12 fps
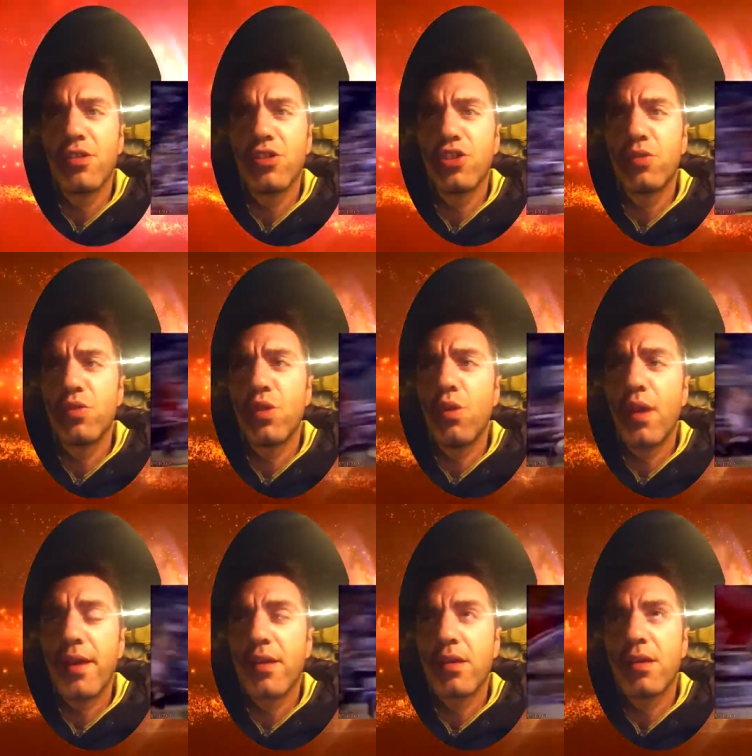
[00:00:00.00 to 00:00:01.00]
she would go
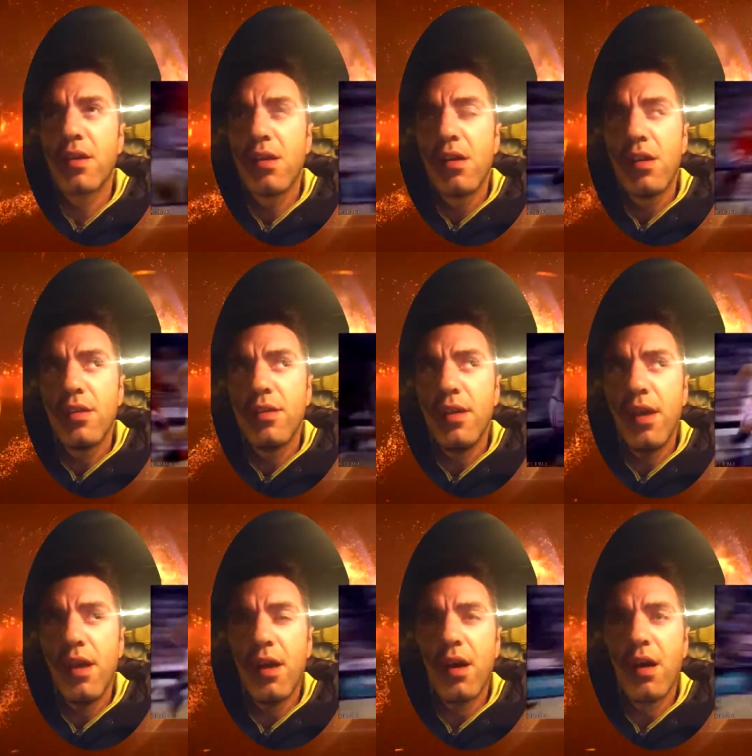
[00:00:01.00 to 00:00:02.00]
like,
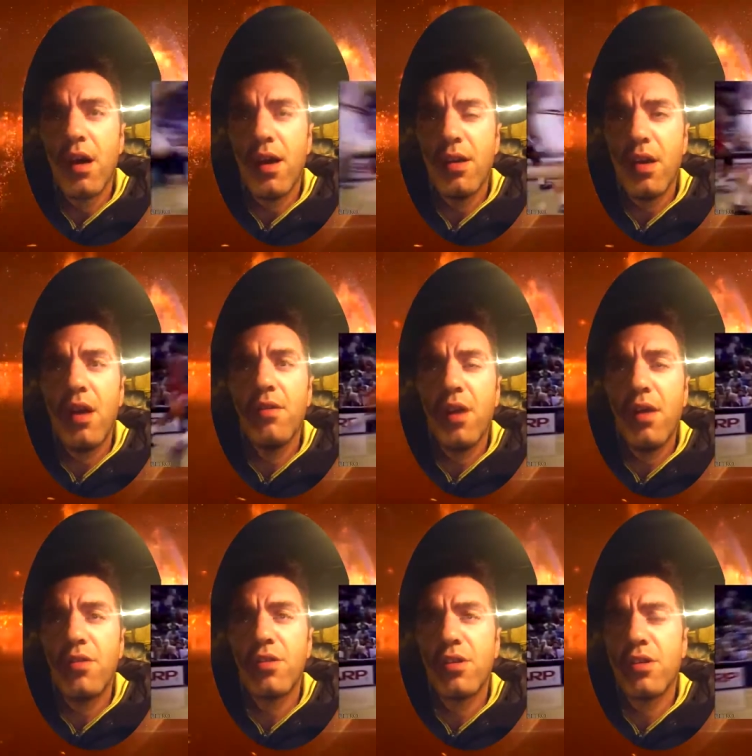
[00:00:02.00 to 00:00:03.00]
yeah, I, I,
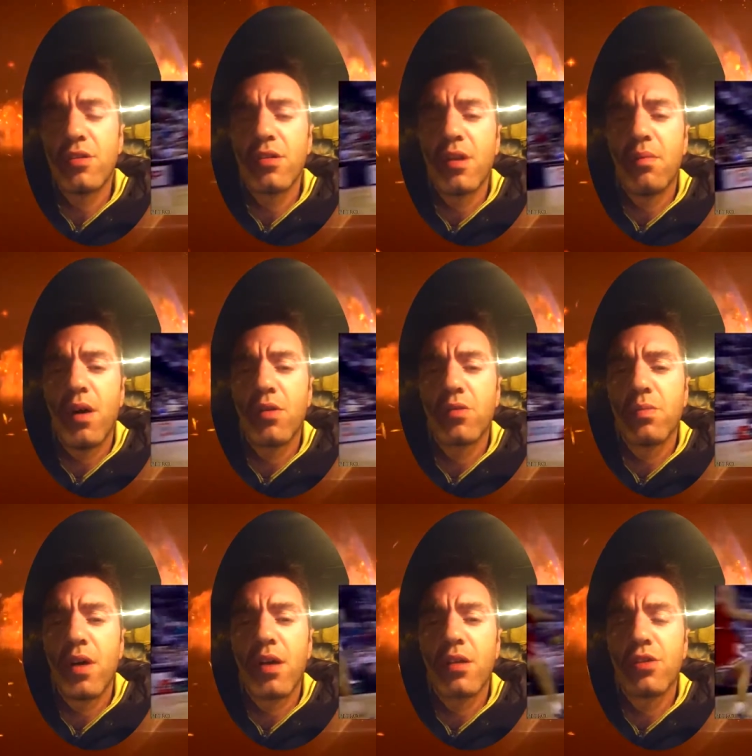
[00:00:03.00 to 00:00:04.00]
I, heard about
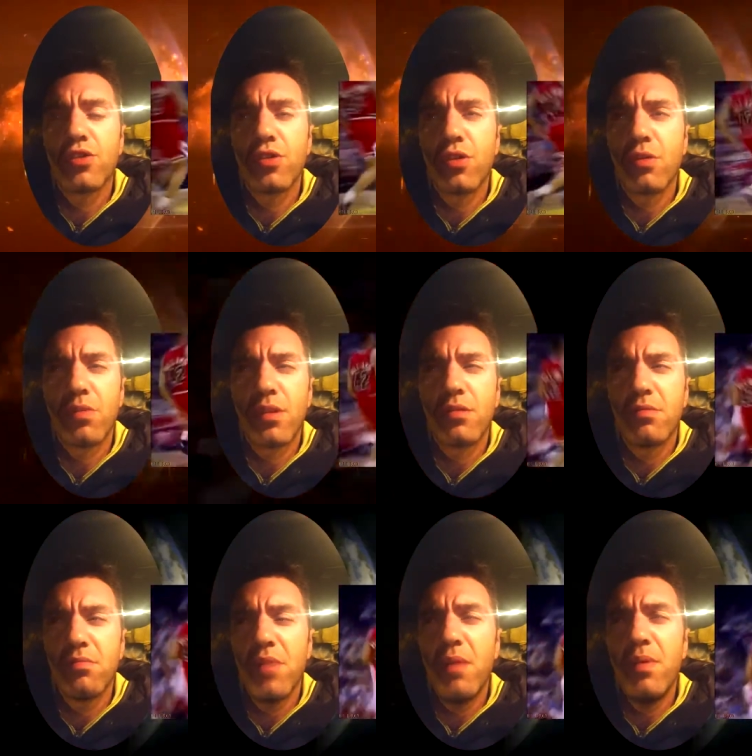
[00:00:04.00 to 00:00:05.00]
Michael Jordan, but
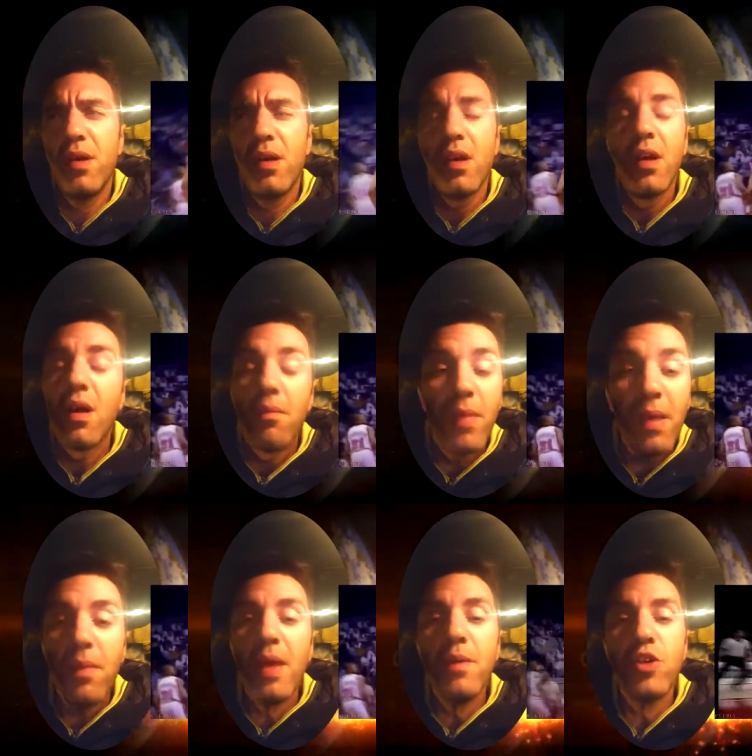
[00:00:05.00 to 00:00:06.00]
maybe
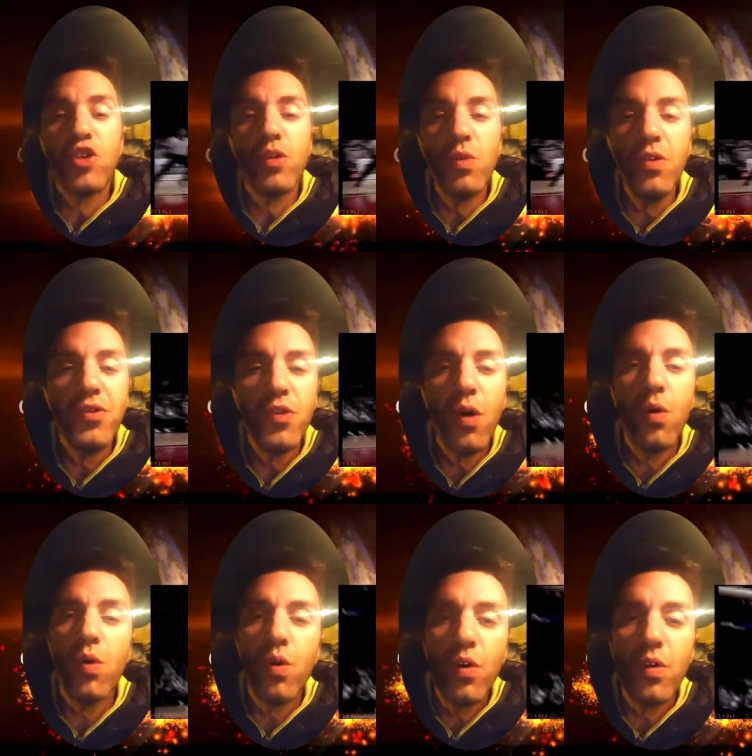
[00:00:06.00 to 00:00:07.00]
may, maybe she wouldn't
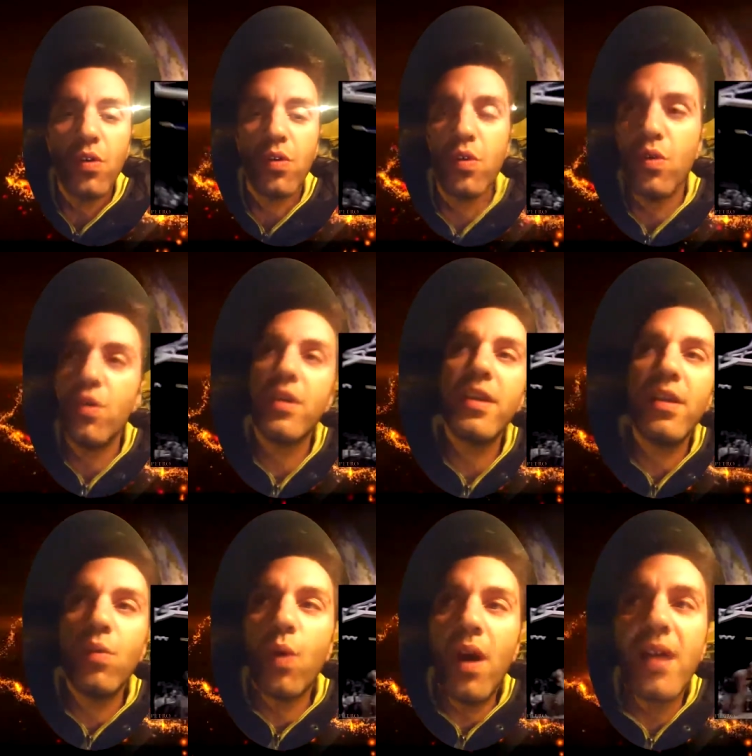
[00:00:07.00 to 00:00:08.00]
know who, who
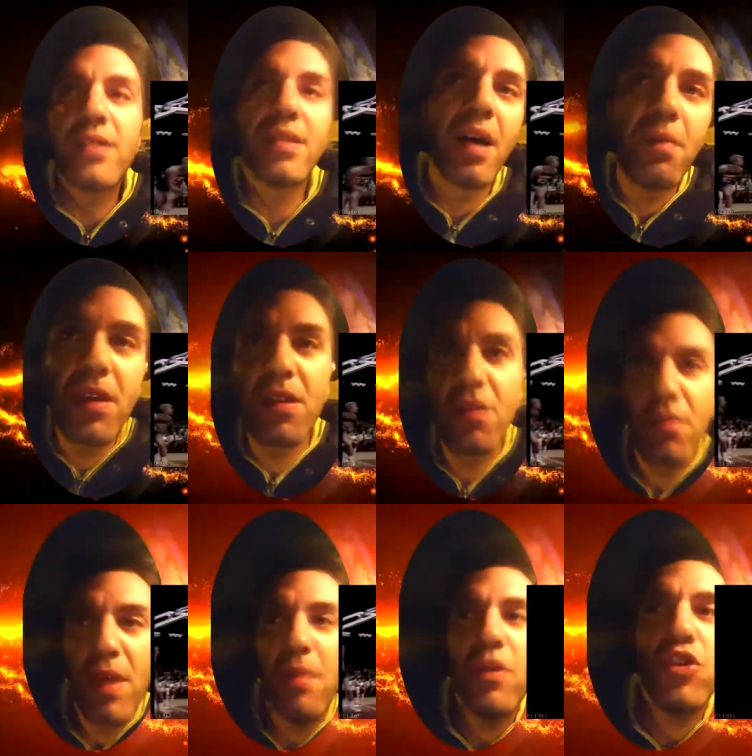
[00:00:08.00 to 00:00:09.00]
he was. I mean,
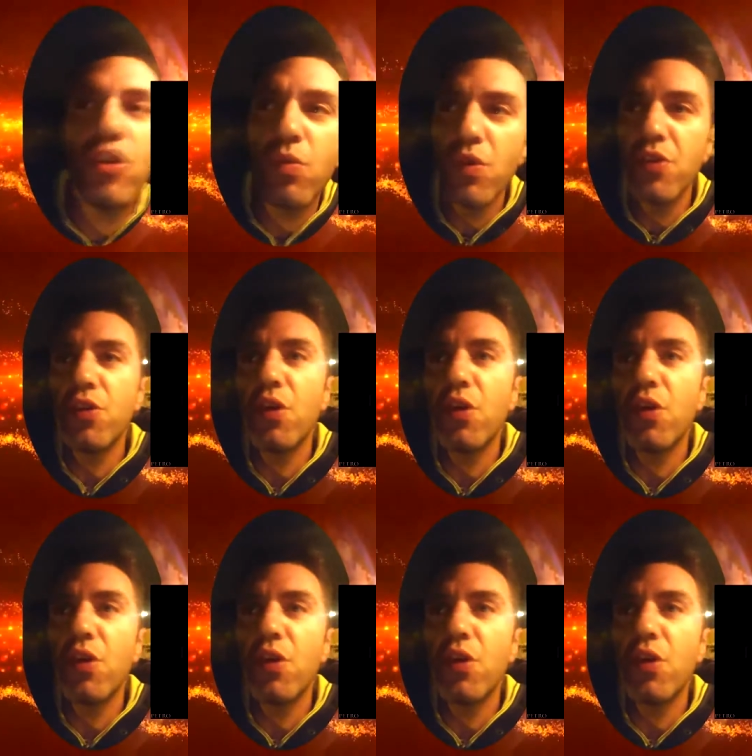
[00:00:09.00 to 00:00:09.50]
maybe she wouldn't